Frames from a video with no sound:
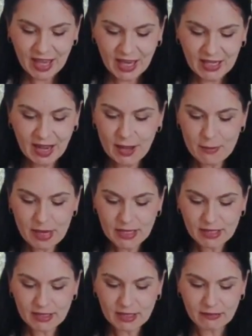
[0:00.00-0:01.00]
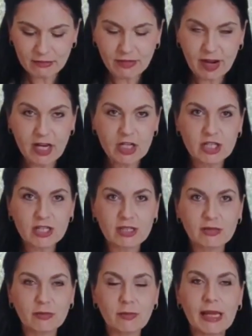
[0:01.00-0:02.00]
And I make cream fresh.
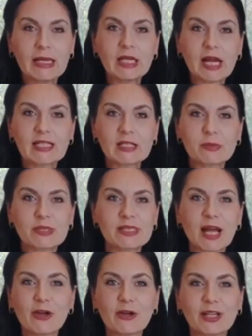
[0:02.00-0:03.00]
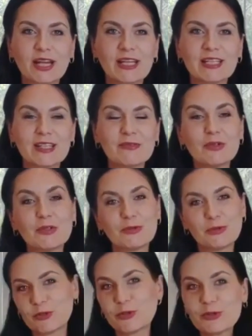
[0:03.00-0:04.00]
Many recipes I already
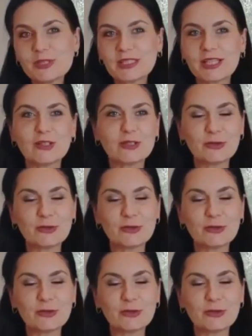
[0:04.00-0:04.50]
used, and